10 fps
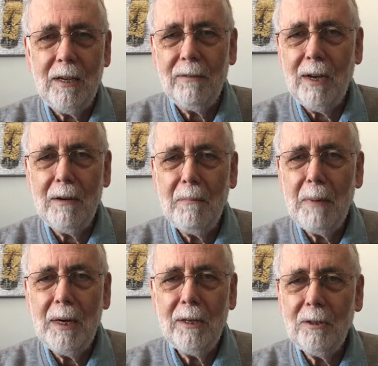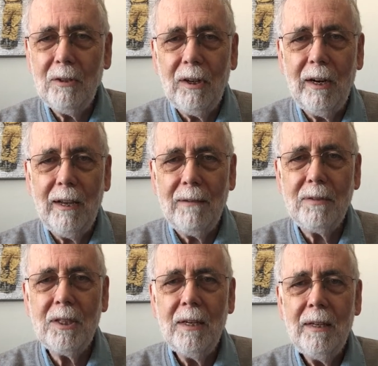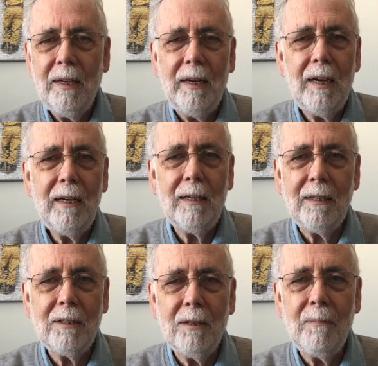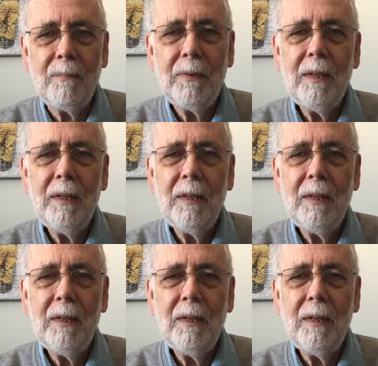of unmarked graves in Arlington.